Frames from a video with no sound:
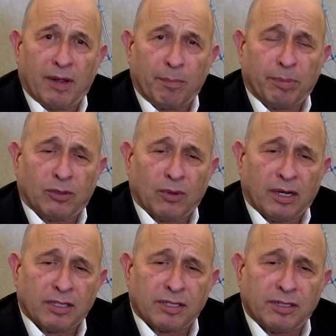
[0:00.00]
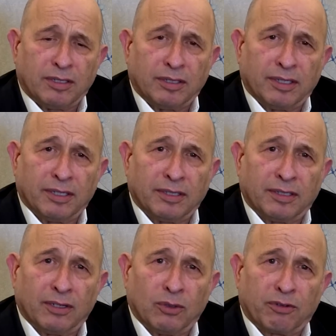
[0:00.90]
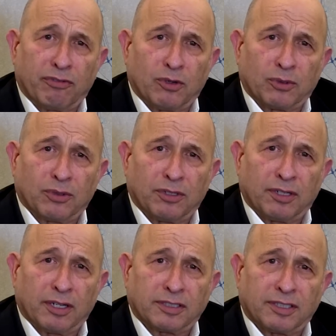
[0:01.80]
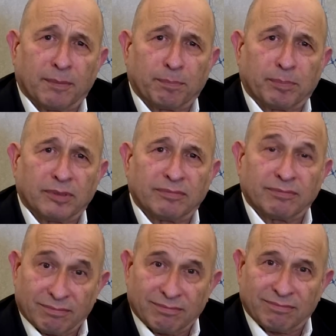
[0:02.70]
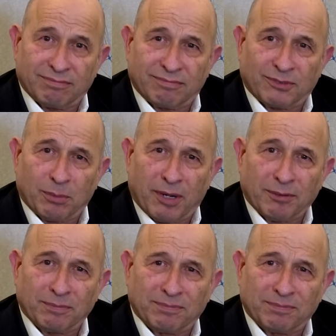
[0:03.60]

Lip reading: happy to answer, and I look forward to the next step. Goodbye.